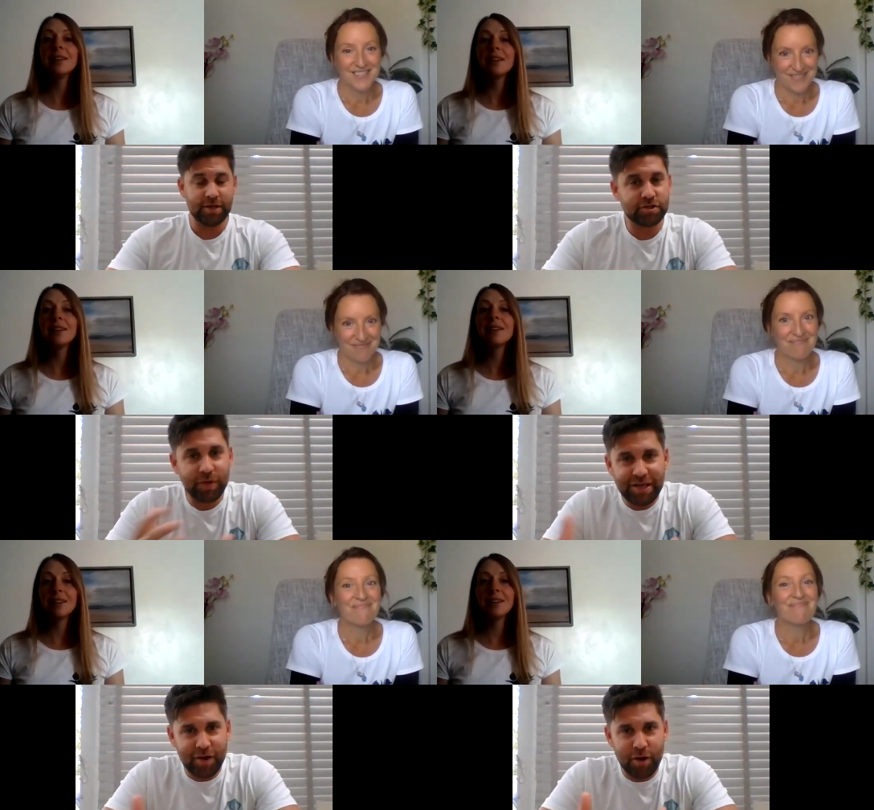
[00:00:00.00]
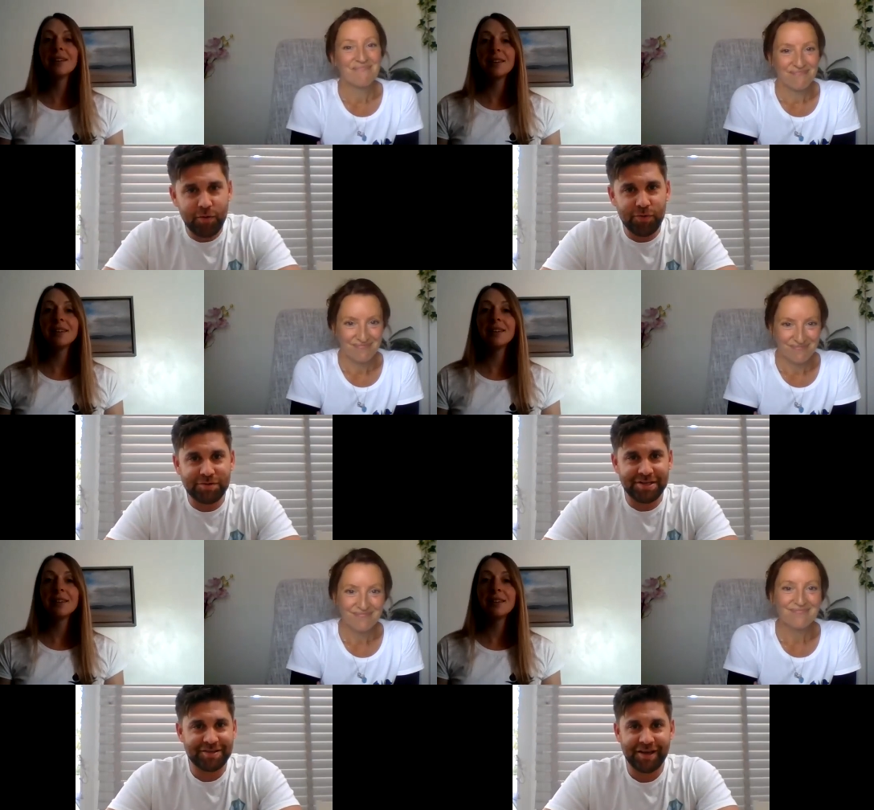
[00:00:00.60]
Speaker 1: So he
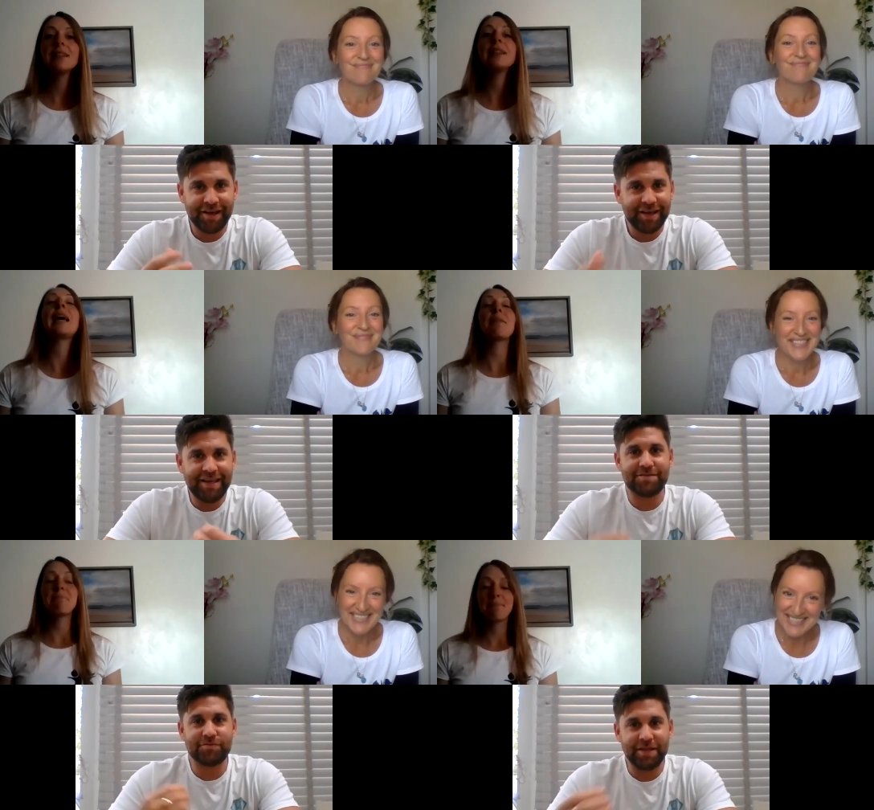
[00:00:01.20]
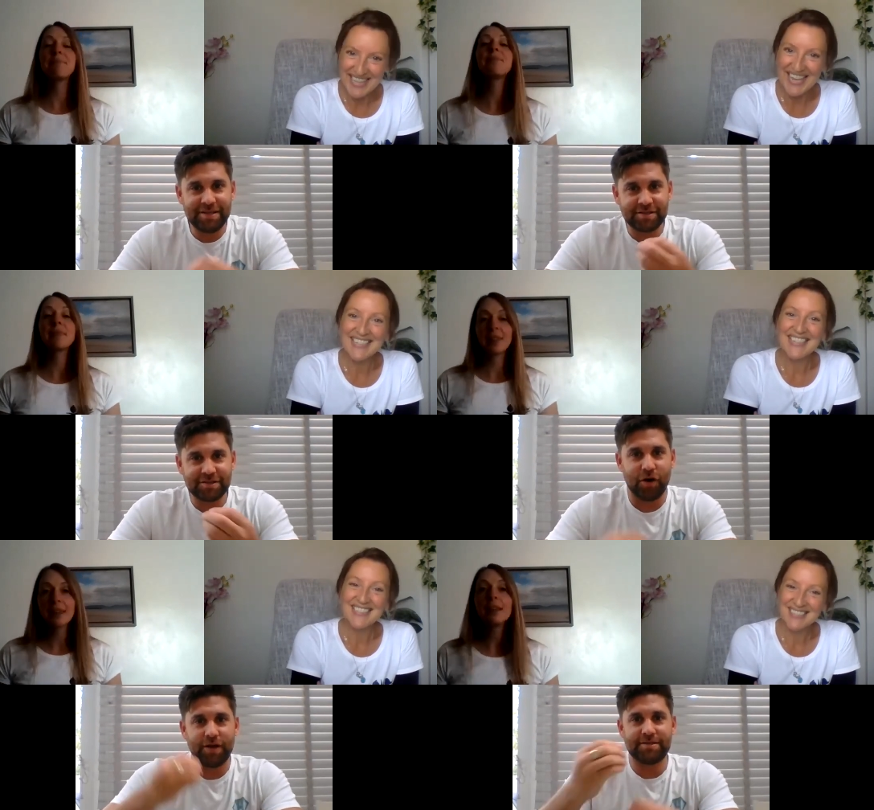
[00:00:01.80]
knows he's he's, he's
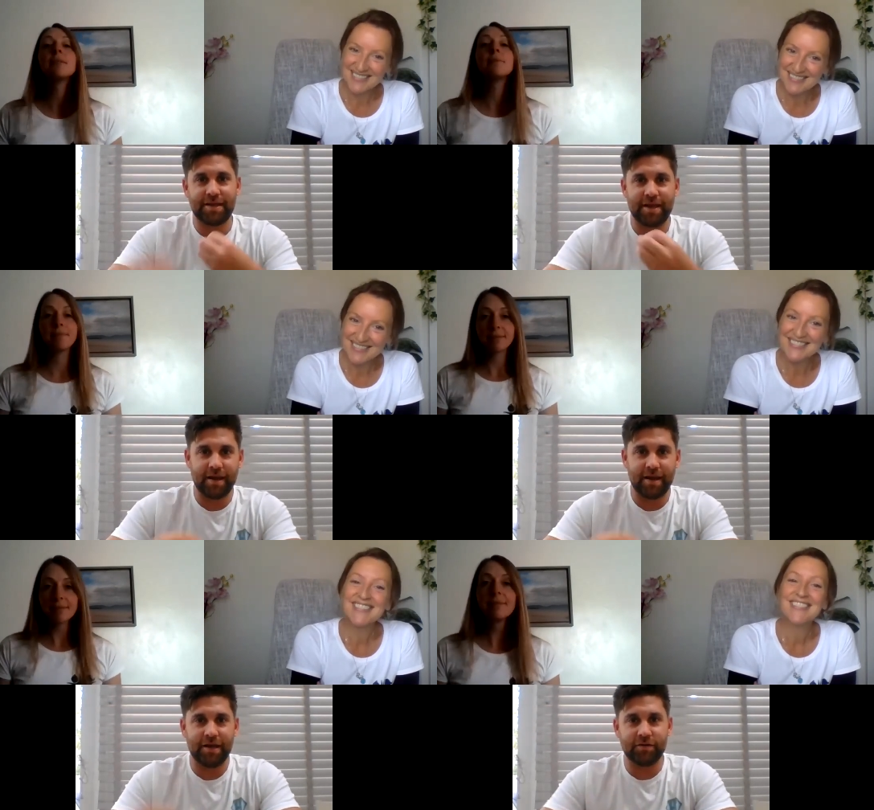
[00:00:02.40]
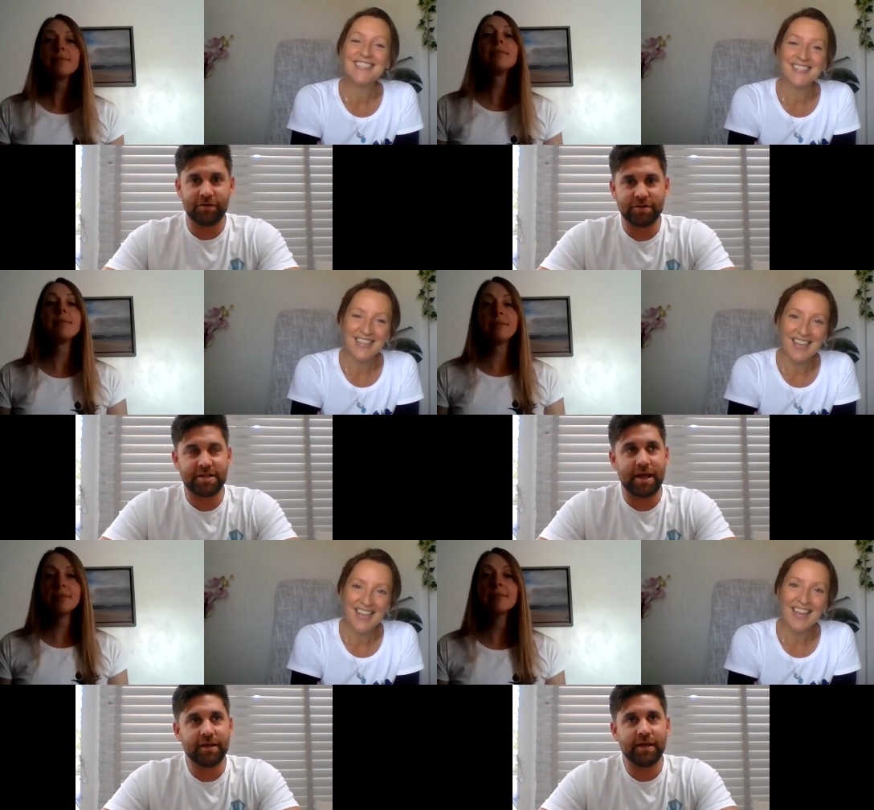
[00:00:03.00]
starting to get it and
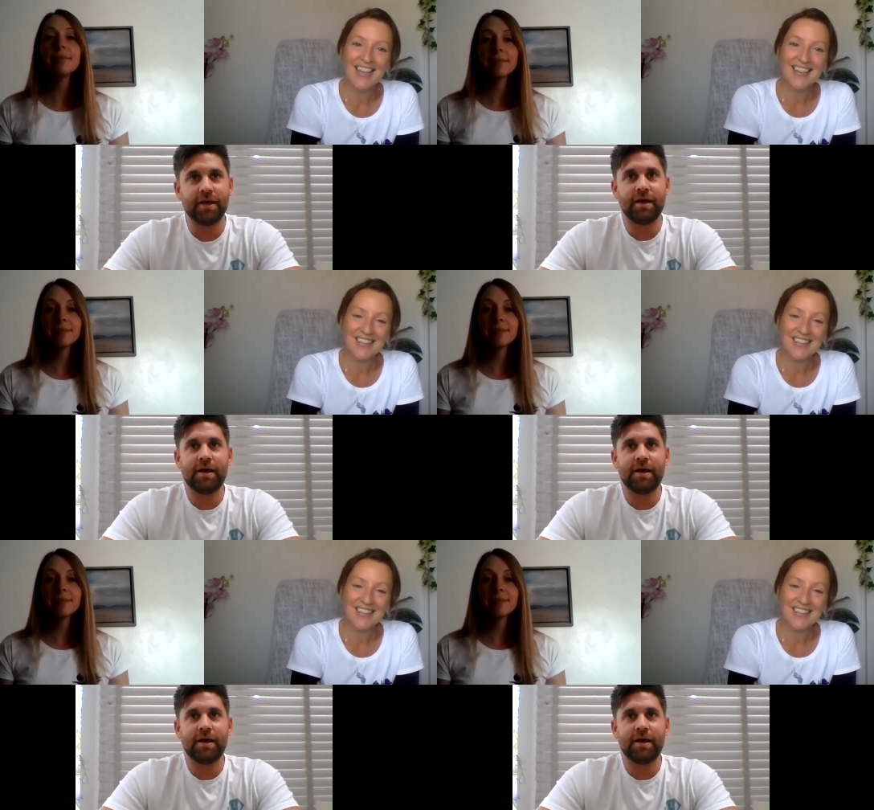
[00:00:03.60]
understand it.